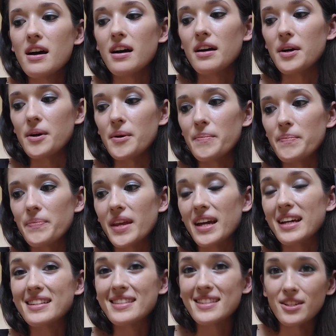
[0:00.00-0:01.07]
I
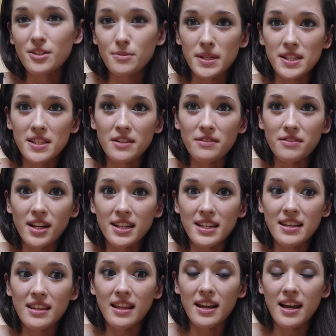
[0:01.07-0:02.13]
consider myself
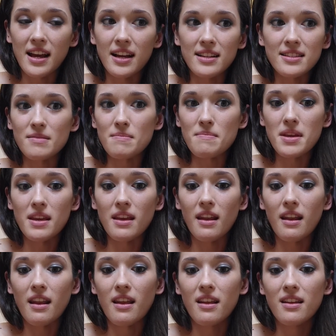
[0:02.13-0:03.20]
lucky that it hasn't
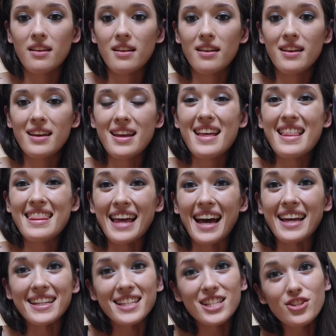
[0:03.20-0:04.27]
been
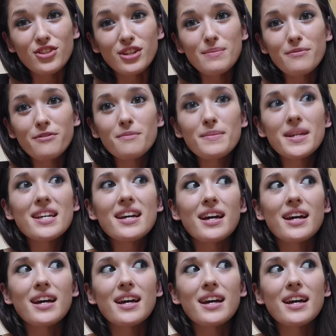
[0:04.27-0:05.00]
that extreme for me.